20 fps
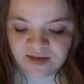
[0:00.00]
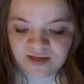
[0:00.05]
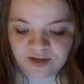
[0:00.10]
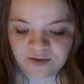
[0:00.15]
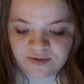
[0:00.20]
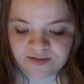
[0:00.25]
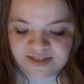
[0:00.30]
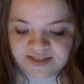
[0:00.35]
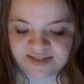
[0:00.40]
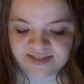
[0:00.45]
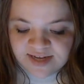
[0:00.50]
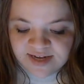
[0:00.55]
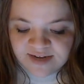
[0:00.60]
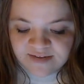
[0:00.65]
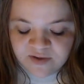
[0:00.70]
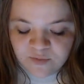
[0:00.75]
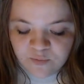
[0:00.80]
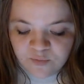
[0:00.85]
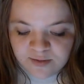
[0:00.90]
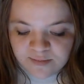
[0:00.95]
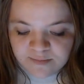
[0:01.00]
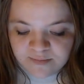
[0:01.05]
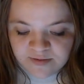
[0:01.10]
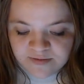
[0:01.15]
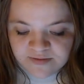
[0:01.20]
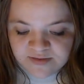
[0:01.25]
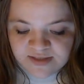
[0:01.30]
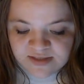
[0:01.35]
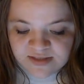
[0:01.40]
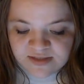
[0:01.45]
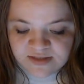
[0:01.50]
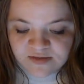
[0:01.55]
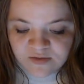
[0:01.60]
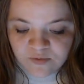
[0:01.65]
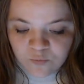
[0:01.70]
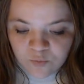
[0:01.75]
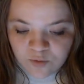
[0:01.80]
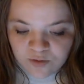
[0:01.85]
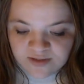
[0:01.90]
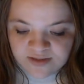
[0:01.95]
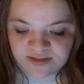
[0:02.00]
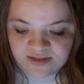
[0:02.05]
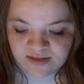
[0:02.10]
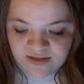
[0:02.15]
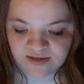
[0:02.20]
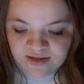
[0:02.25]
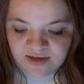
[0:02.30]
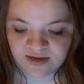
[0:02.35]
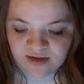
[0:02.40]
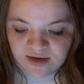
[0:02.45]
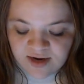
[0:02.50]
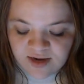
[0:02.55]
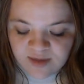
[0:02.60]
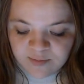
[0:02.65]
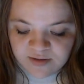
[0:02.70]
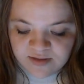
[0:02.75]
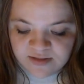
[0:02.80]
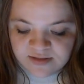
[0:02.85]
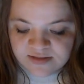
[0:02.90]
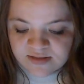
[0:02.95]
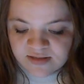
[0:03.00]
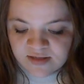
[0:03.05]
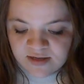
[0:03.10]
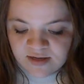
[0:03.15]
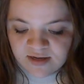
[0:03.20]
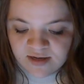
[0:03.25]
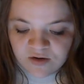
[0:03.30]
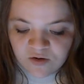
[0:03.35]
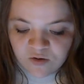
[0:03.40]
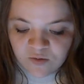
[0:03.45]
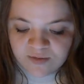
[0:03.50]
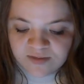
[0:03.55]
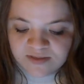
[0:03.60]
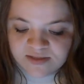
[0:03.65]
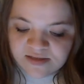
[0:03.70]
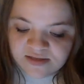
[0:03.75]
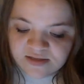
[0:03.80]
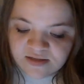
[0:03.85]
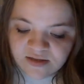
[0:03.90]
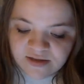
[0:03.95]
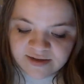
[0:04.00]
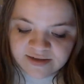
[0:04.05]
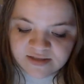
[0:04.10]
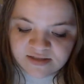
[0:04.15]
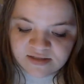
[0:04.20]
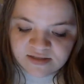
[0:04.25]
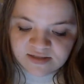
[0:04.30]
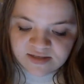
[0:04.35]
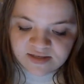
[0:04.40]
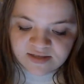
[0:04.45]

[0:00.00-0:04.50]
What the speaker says: It was exactly 1 month since the worst thing had happened, and almost as long since